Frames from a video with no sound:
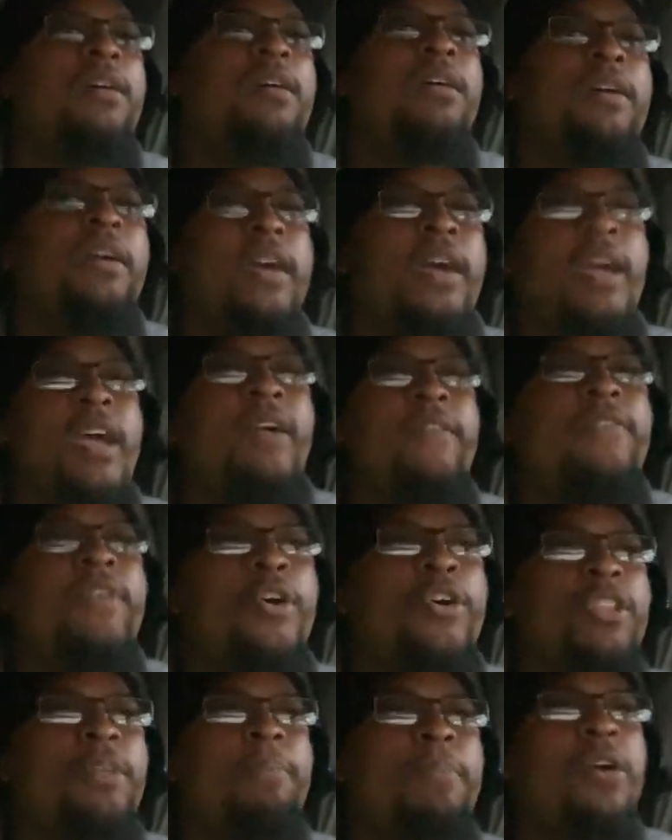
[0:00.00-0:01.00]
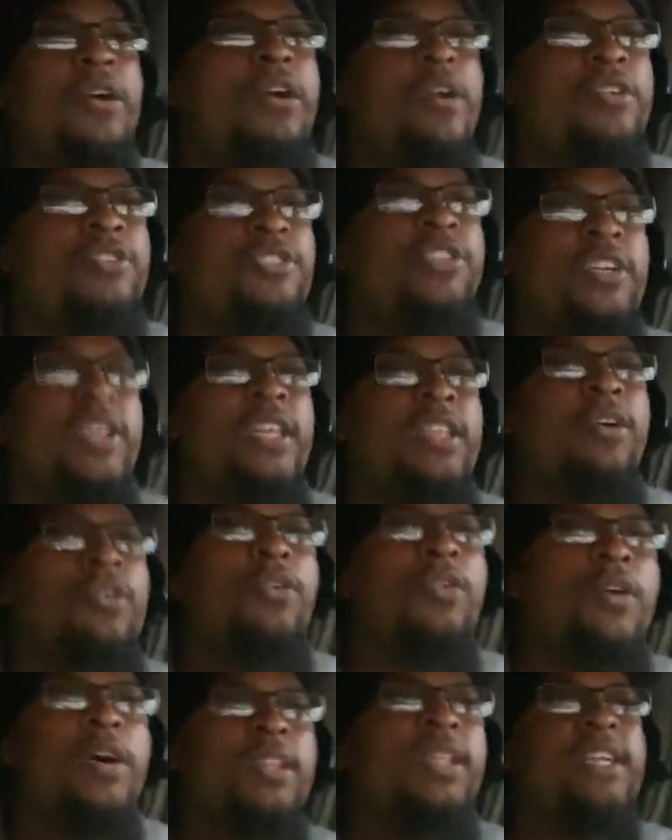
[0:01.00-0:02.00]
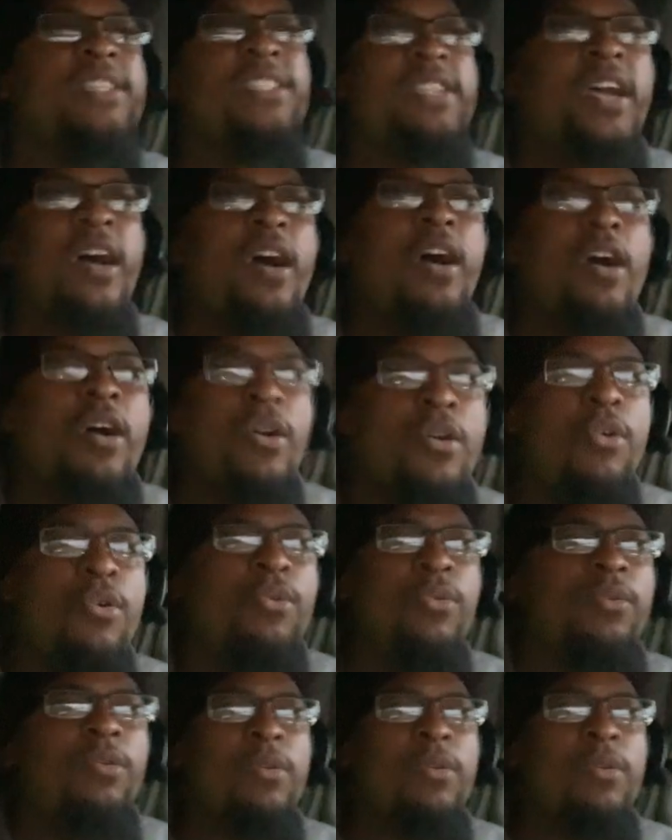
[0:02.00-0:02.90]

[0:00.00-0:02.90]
Hey, if you're gonna merge, get on. Let's go.